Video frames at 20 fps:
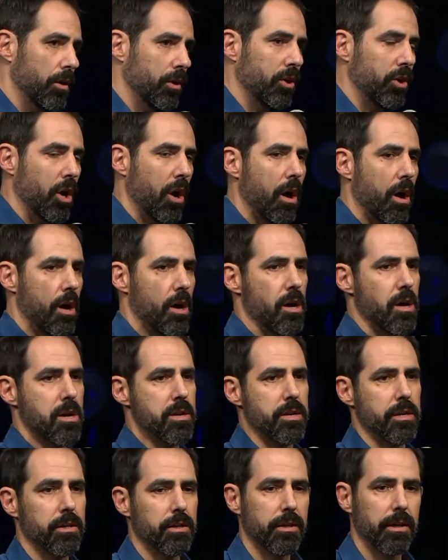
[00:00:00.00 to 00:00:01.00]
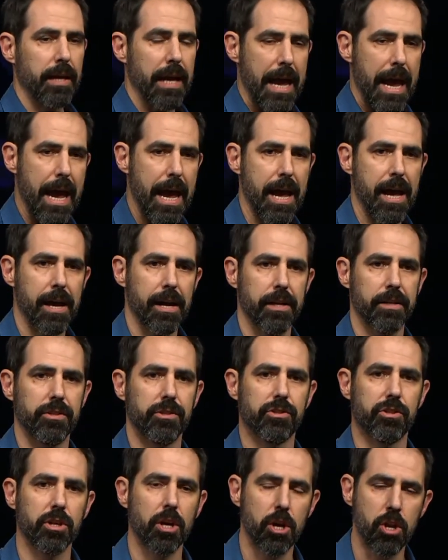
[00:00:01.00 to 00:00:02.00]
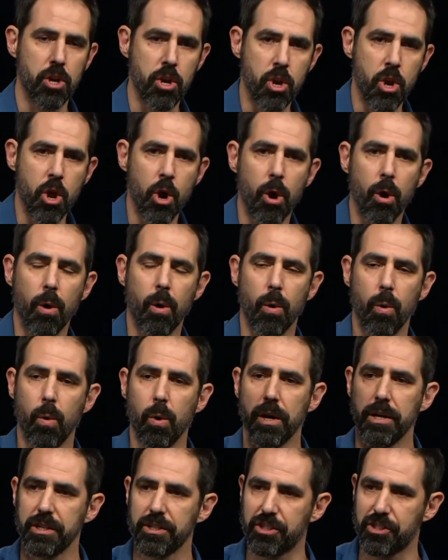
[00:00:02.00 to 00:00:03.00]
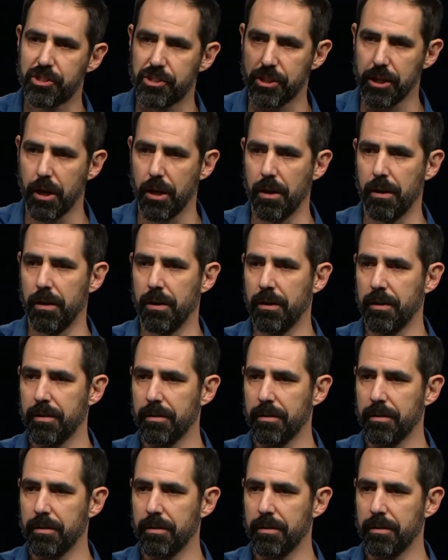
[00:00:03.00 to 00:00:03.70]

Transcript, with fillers: God has no son.